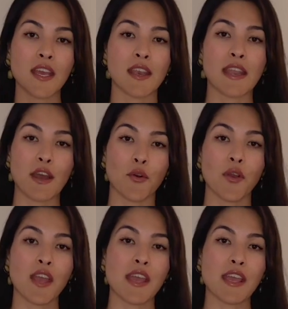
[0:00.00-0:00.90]
Now,
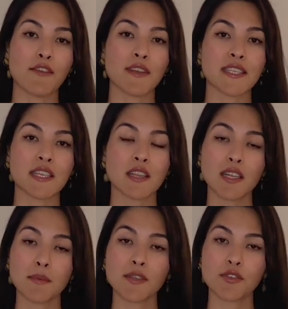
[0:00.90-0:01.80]
if it's a
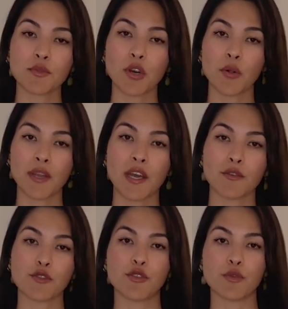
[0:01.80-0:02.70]
little bit too cold
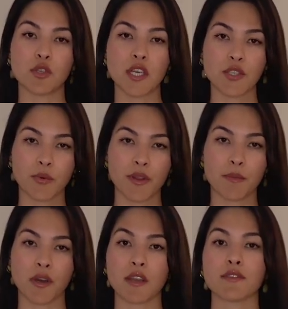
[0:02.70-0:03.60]
out to just wear the
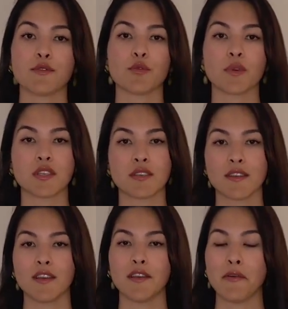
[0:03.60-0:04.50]
bodysuit, which
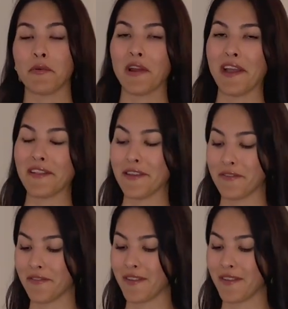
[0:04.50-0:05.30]
where I live